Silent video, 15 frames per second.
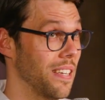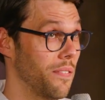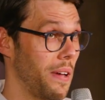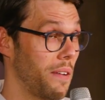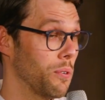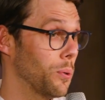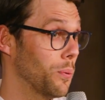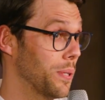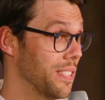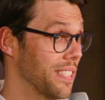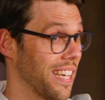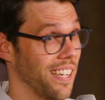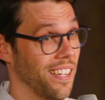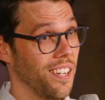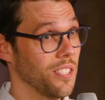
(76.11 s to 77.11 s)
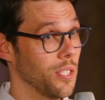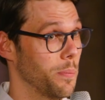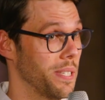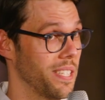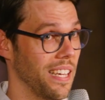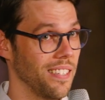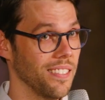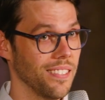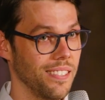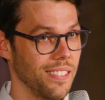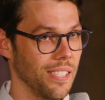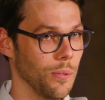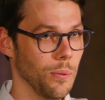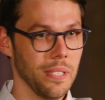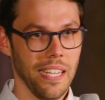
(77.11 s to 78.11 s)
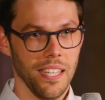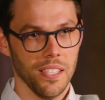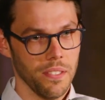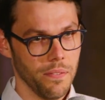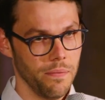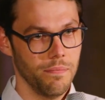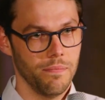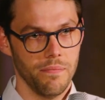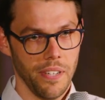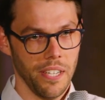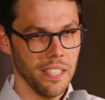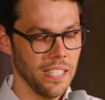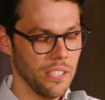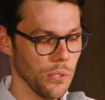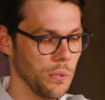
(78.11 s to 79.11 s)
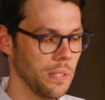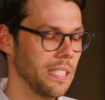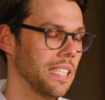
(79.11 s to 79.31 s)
if everyone is getting 100%, it would tell us very little.